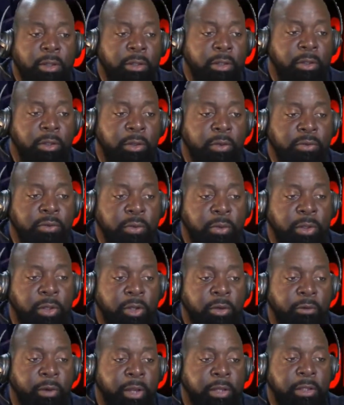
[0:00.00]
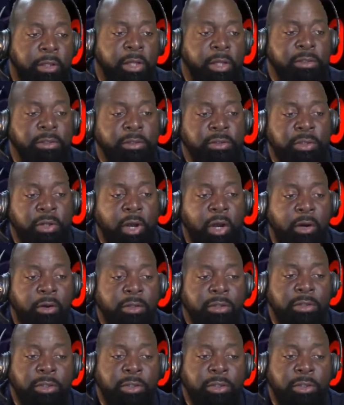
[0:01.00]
So congratulations, Tara,